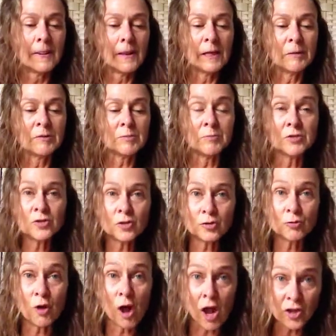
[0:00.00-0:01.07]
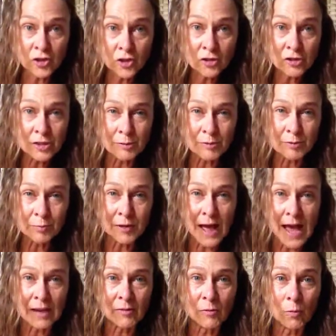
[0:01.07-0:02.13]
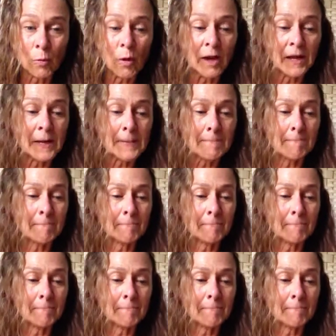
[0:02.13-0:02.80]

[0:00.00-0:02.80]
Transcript: And it was Mr. Rogers and it was black and white.